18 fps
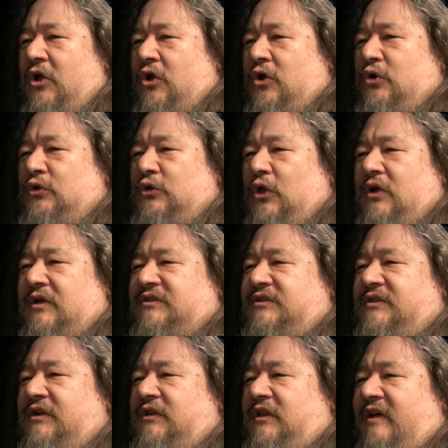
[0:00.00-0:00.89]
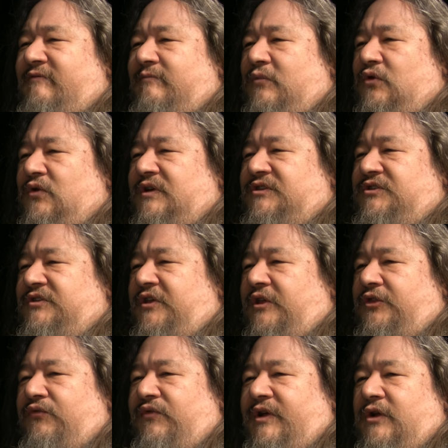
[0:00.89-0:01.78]
who lost their love boys to
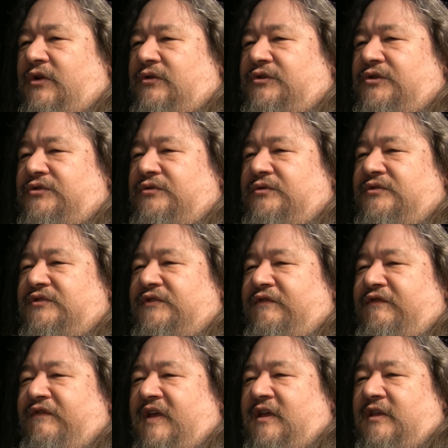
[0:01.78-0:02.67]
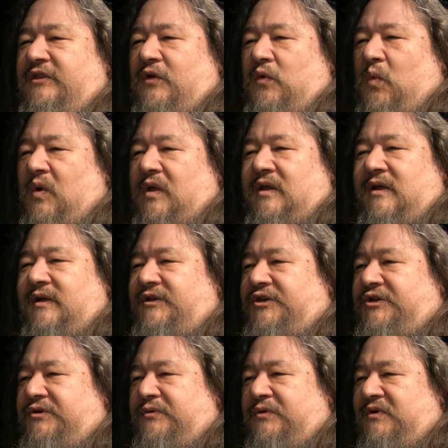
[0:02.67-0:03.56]
the three old shrews of fate, the one-eyed
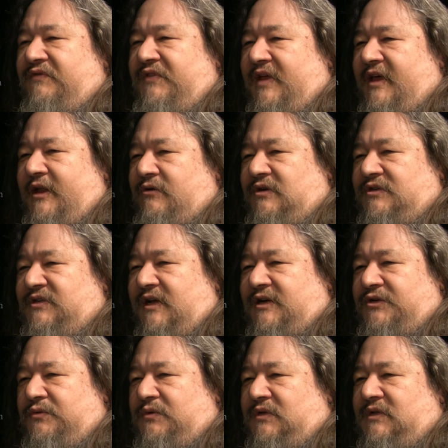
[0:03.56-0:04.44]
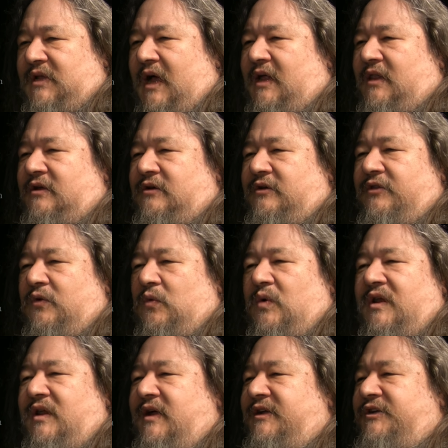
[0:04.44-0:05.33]
shrew of the heterosexual dollar, the
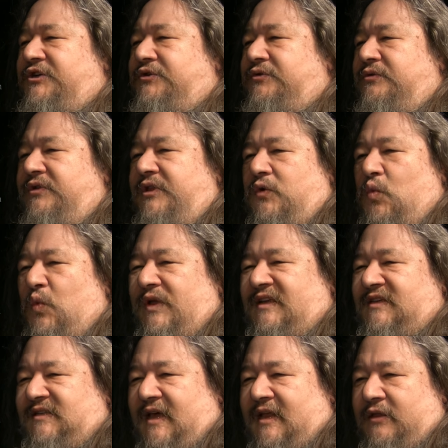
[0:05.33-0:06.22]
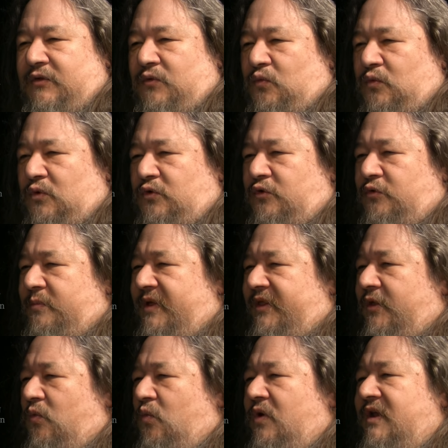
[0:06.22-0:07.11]
one-eyed shrew that winks out of the womb,
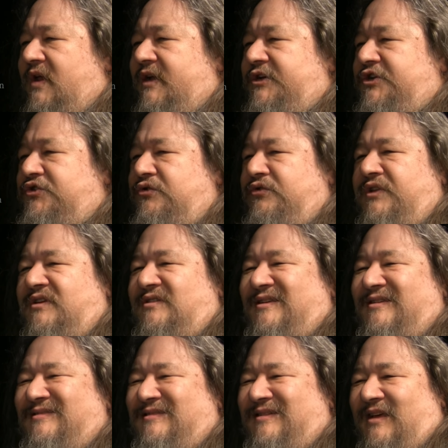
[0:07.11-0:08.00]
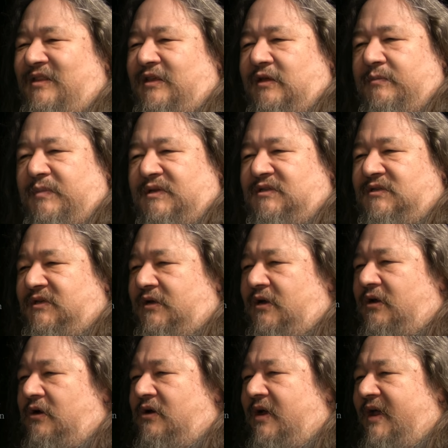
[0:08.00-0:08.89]
and the one-eyed shrew that does nothing but sit
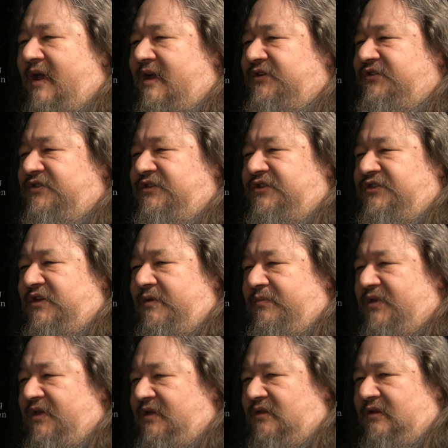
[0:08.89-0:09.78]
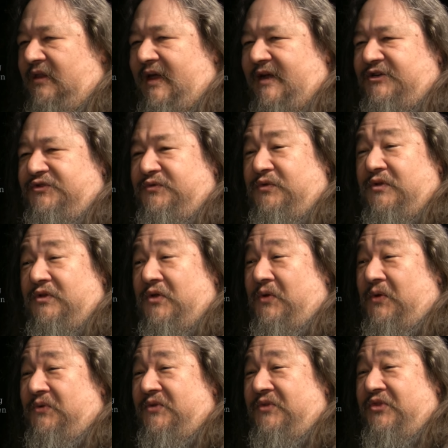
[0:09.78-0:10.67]
on her ass and snip the intellectual
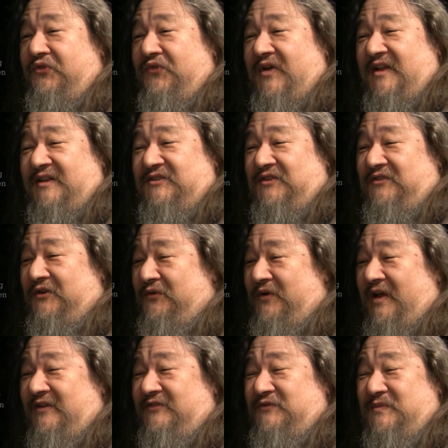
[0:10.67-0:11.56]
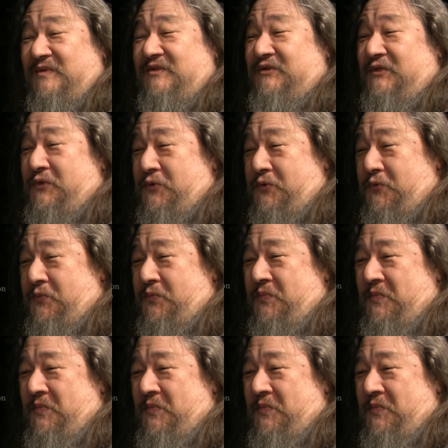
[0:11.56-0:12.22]
golden threads of the craftsman's loom,